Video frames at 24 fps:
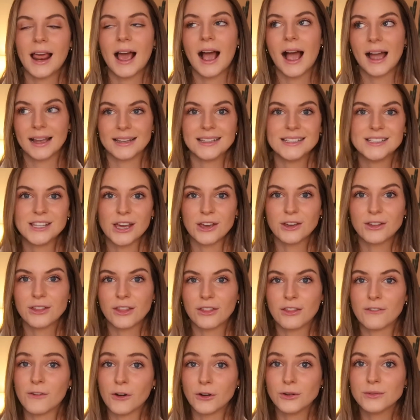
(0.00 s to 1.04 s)
I can tell you that
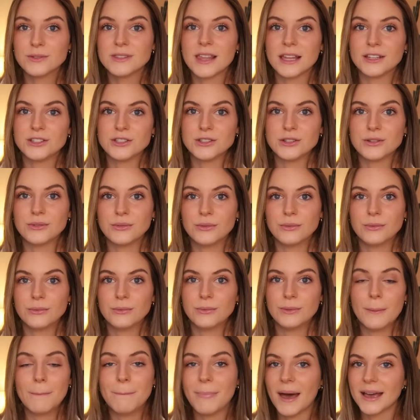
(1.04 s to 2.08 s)
the photos that do
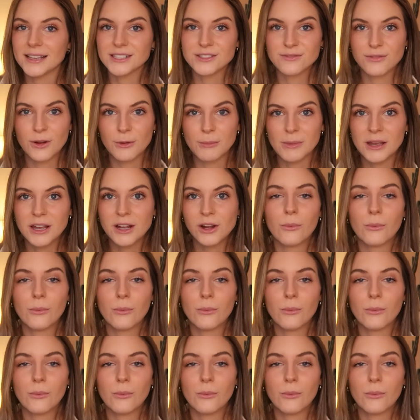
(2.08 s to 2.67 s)
the best for me,